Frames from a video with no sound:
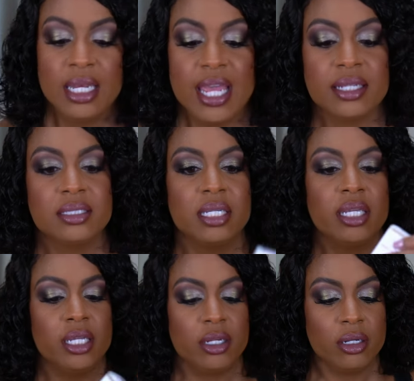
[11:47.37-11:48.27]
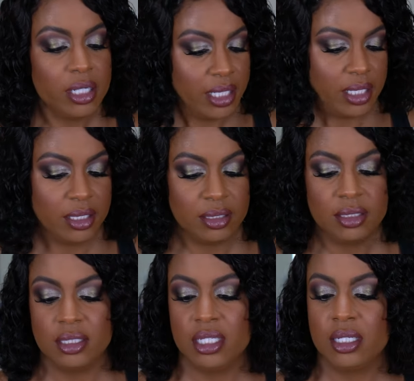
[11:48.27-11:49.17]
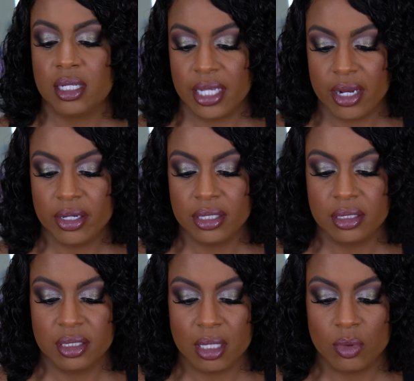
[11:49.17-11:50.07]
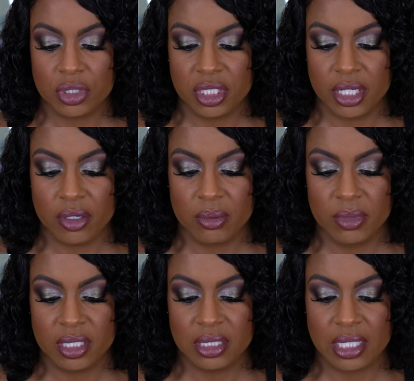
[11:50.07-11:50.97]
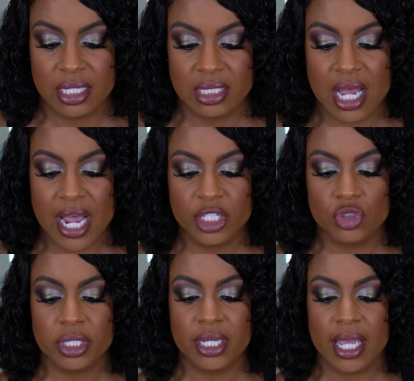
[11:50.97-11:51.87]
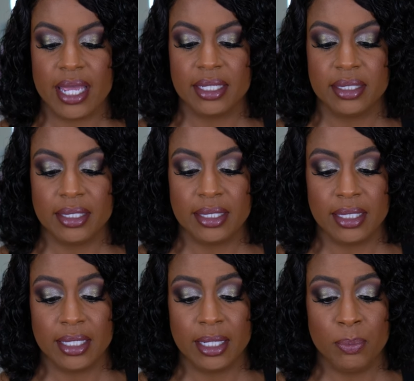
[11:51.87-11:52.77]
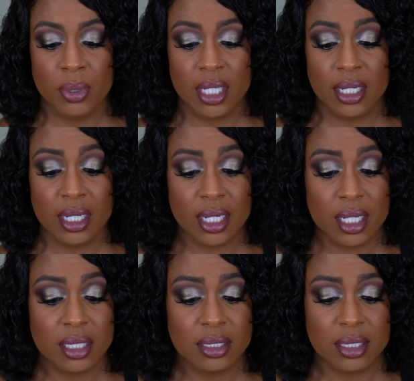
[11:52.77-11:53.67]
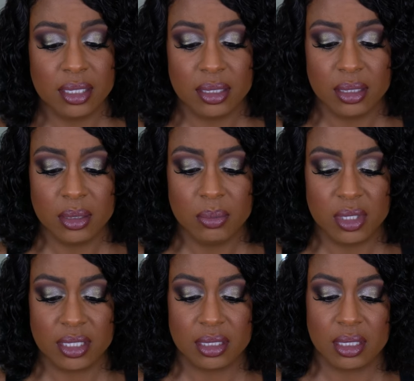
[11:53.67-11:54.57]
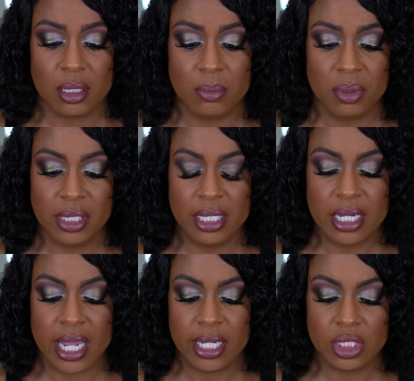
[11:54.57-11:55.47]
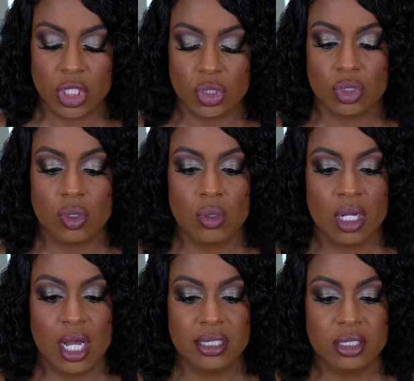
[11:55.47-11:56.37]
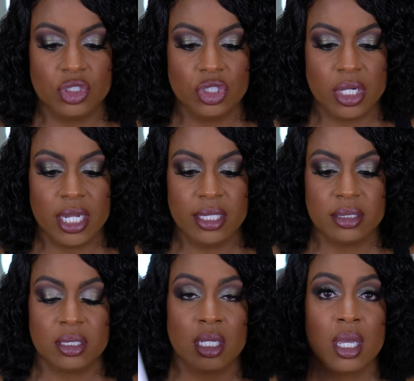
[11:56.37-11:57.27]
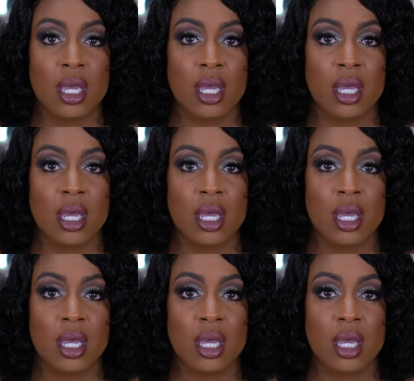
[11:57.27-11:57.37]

Next, here is the Clarins Double Serum. This says Hydric and Lipidic System. This is a complete age control concentrate.